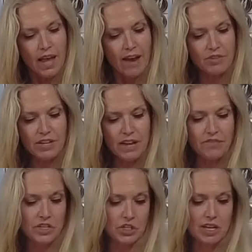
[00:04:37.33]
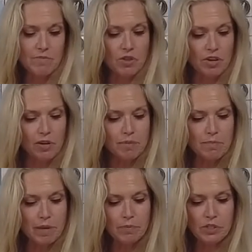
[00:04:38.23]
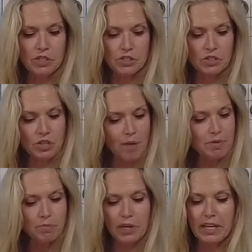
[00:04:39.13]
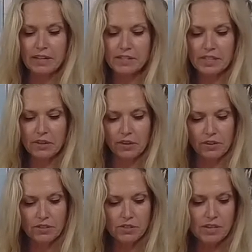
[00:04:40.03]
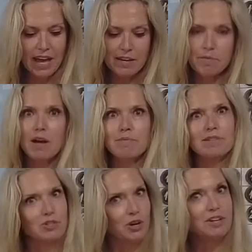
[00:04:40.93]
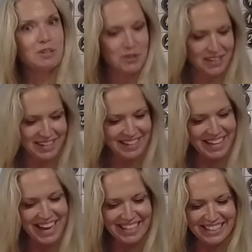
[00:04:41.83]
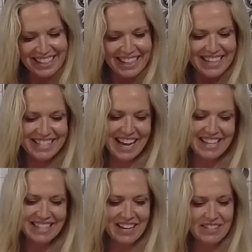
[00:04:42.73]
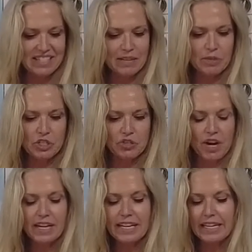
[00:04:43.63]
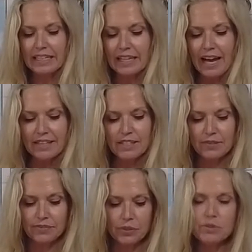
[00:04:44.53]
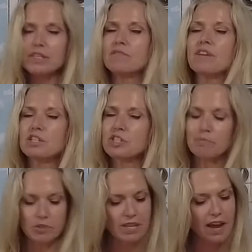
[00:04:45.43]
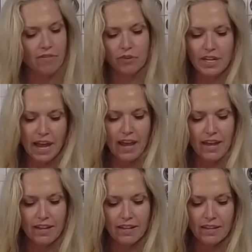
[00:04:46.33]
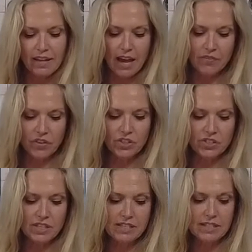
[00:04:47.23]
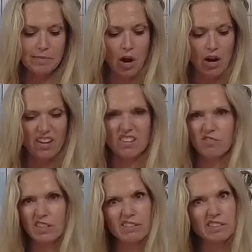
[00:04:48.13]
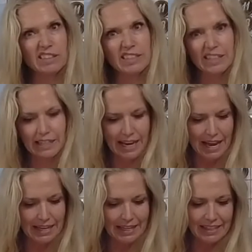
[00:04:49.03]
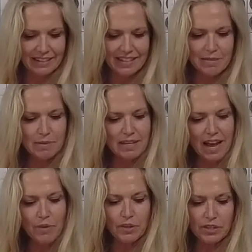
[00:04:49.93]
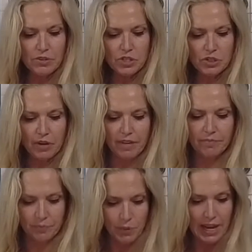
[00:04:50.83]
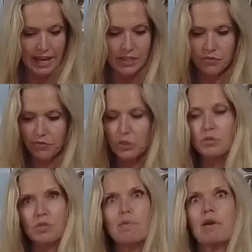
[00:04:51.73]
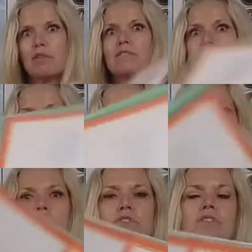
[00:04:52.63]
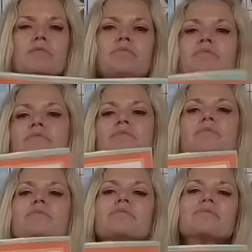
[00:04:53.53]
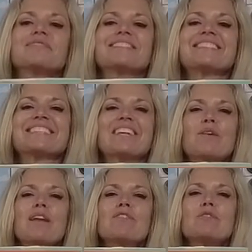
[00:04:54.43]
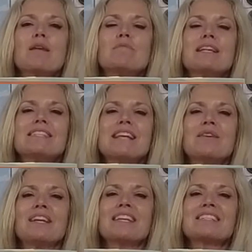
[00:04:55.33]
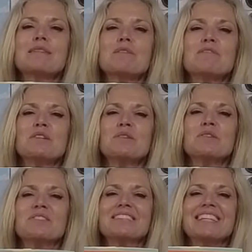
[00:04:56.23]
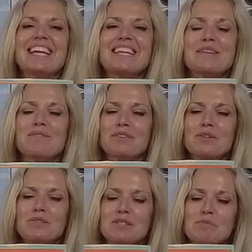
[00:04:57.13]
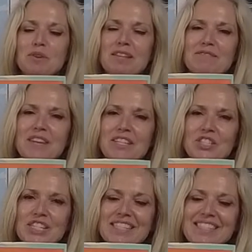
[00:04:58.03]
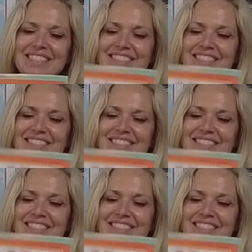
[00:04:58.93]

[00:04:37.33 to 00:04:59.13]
After Dad finished chemotherapy, people stopped bringing us dinner. So Dad and Mom started cooking again. Dad tells us that we should try to eat lots of fruits and vegetables every day. At first, this seemed hard and we really didn't like it. But now we're used to it. We like fruits better than vegetables. Grandview, that might sound like some of you liking fruits more than veggies.